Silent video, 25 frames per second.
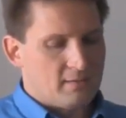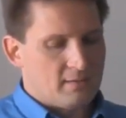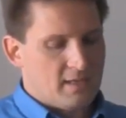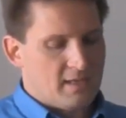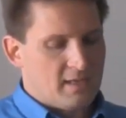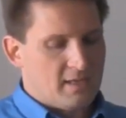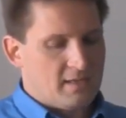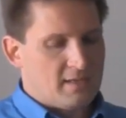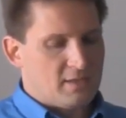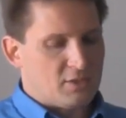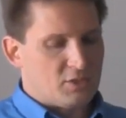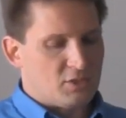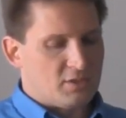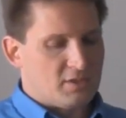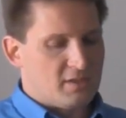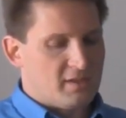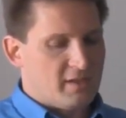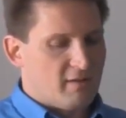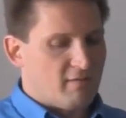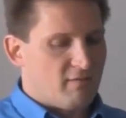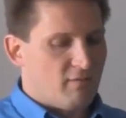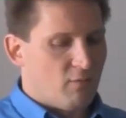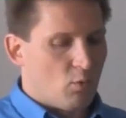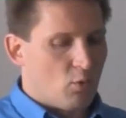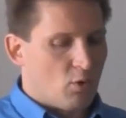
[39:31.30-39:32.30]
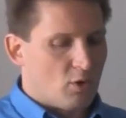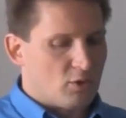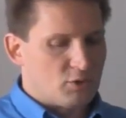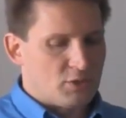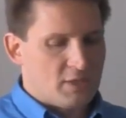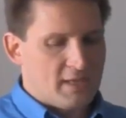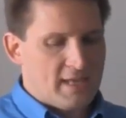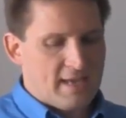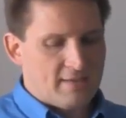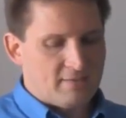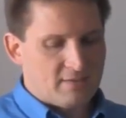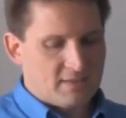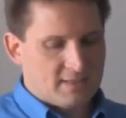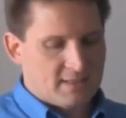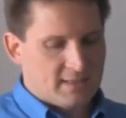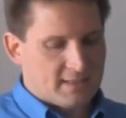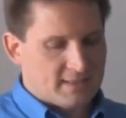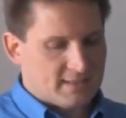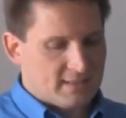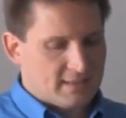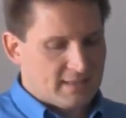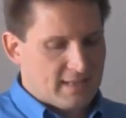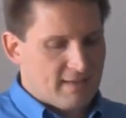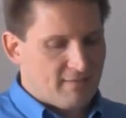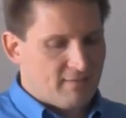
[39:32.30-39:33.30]
In addition to their 4, so they have
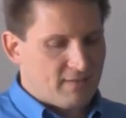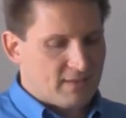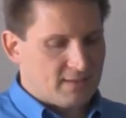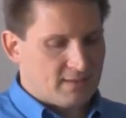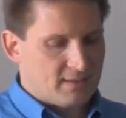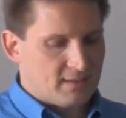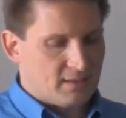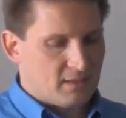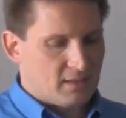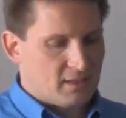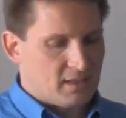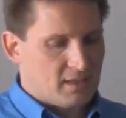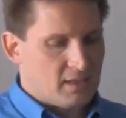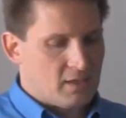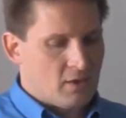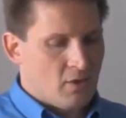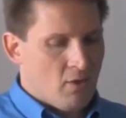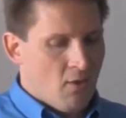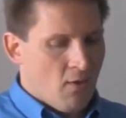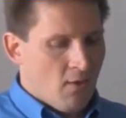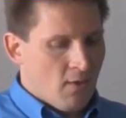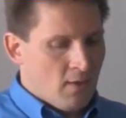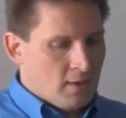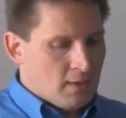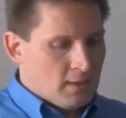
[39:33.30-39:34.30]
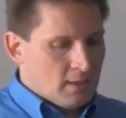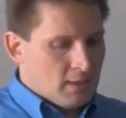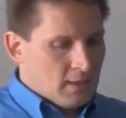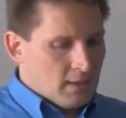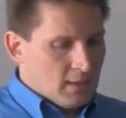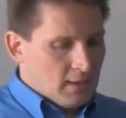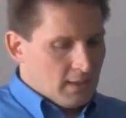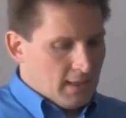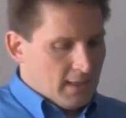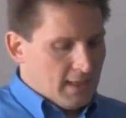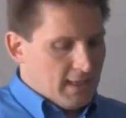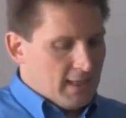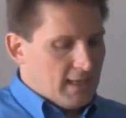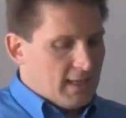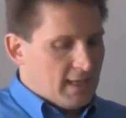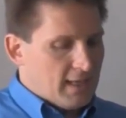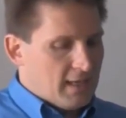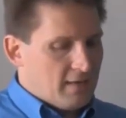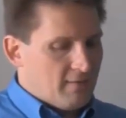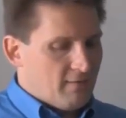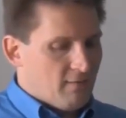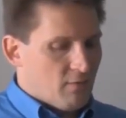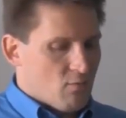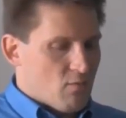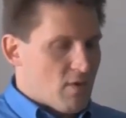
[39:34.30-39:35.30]
6 at that facility.
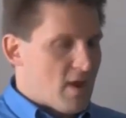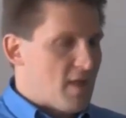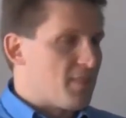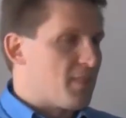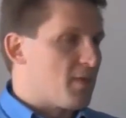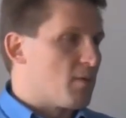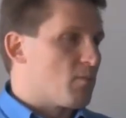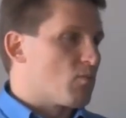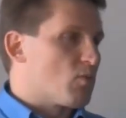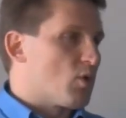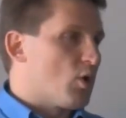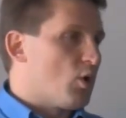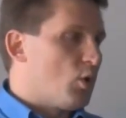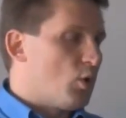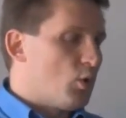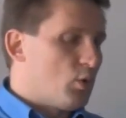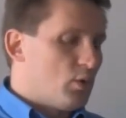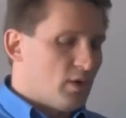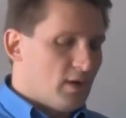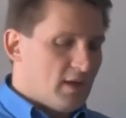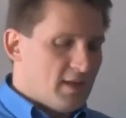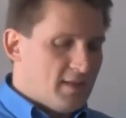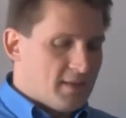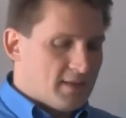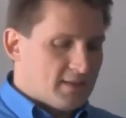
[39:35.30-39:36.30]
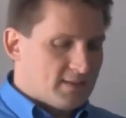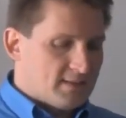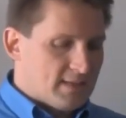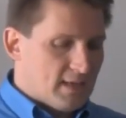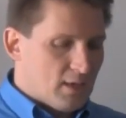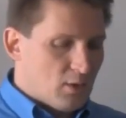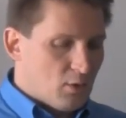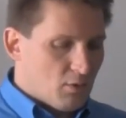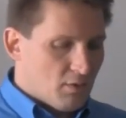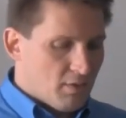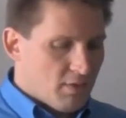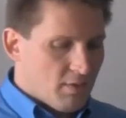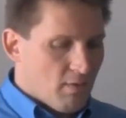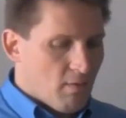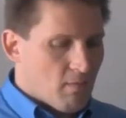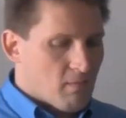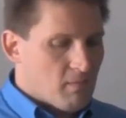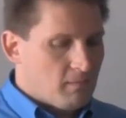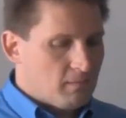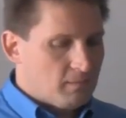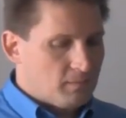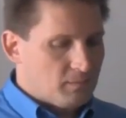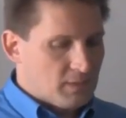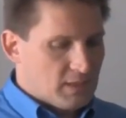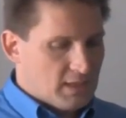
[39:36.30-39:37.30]
And for Rentham Road in the south,
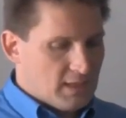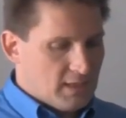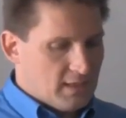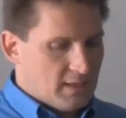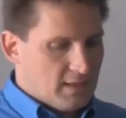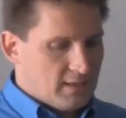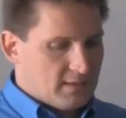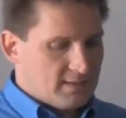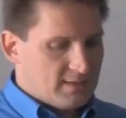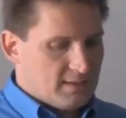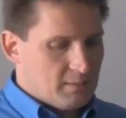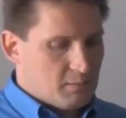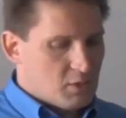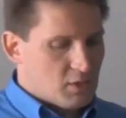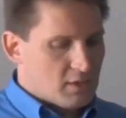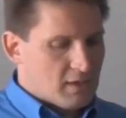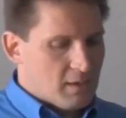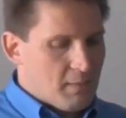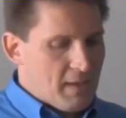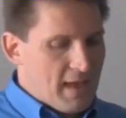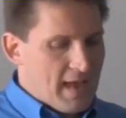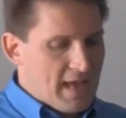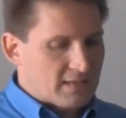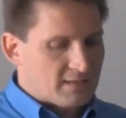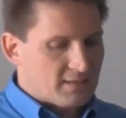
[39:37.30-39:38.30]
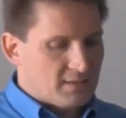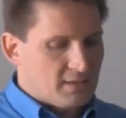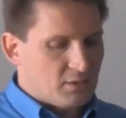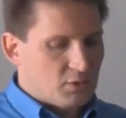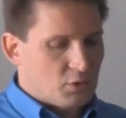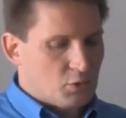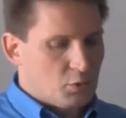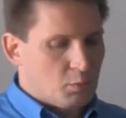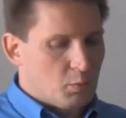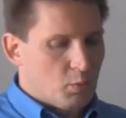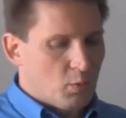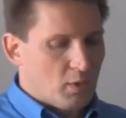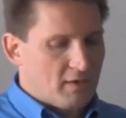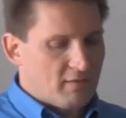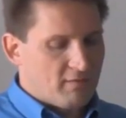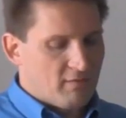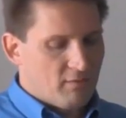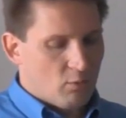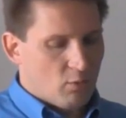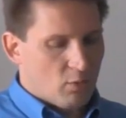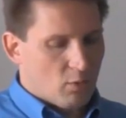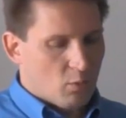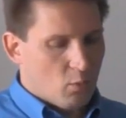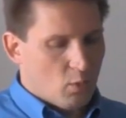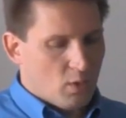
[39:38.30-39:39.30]
similar capacity,
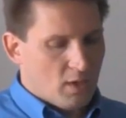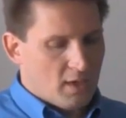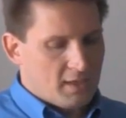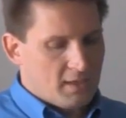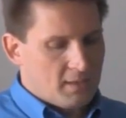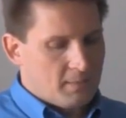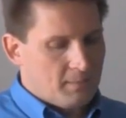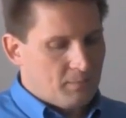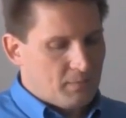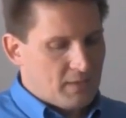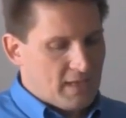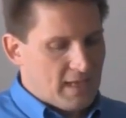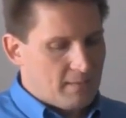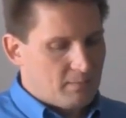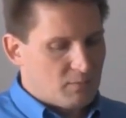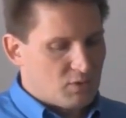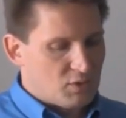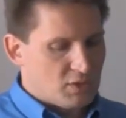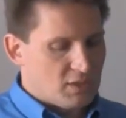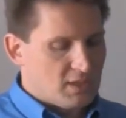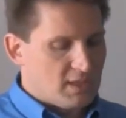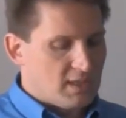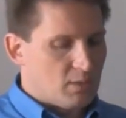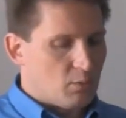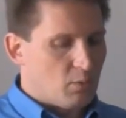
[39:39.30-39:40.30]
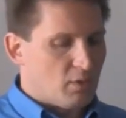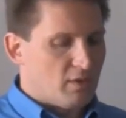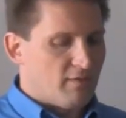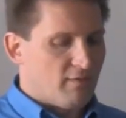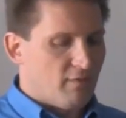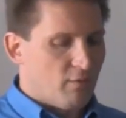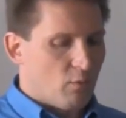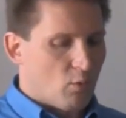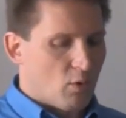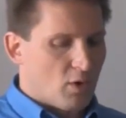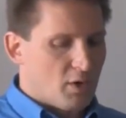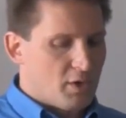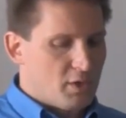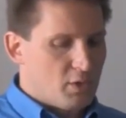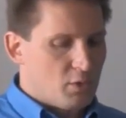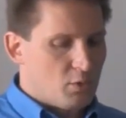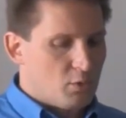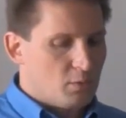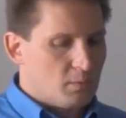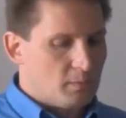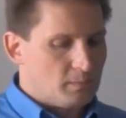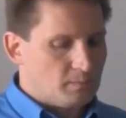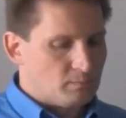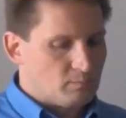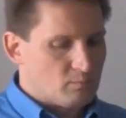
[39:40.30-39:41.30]
2.41 MGD with 4
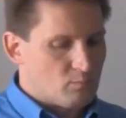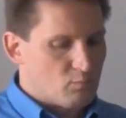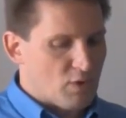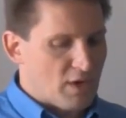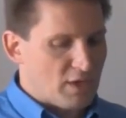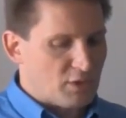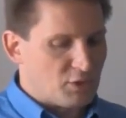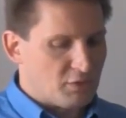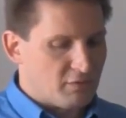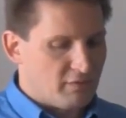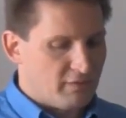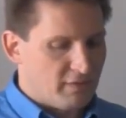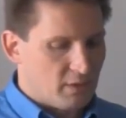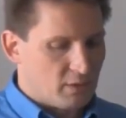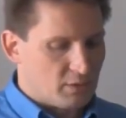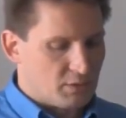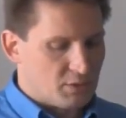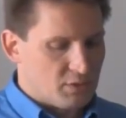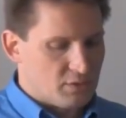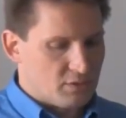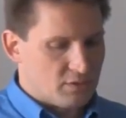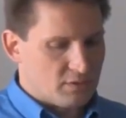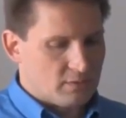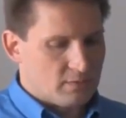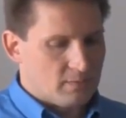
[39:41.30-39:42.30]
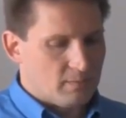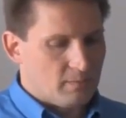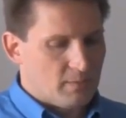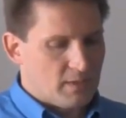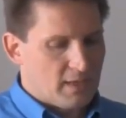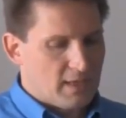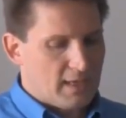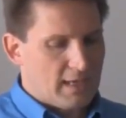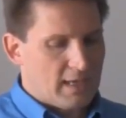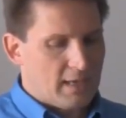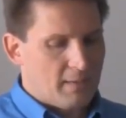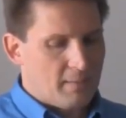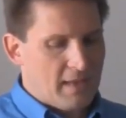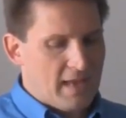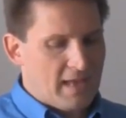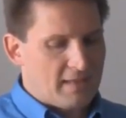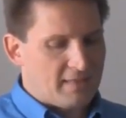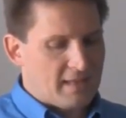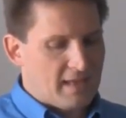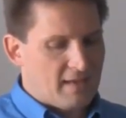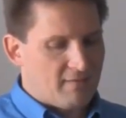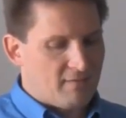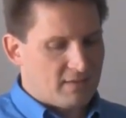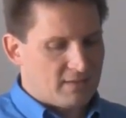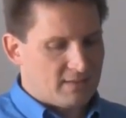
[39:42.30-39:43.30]
new pressure filters. at
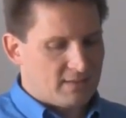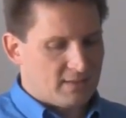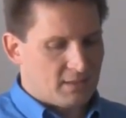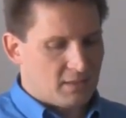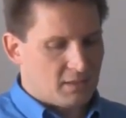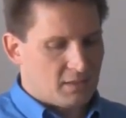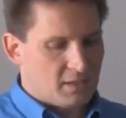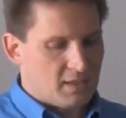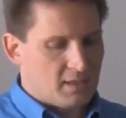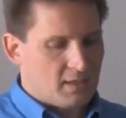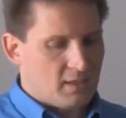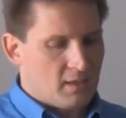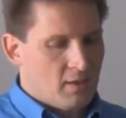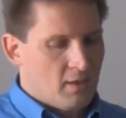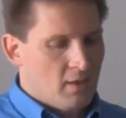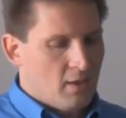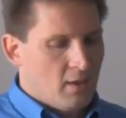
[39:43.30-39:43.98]
that facility.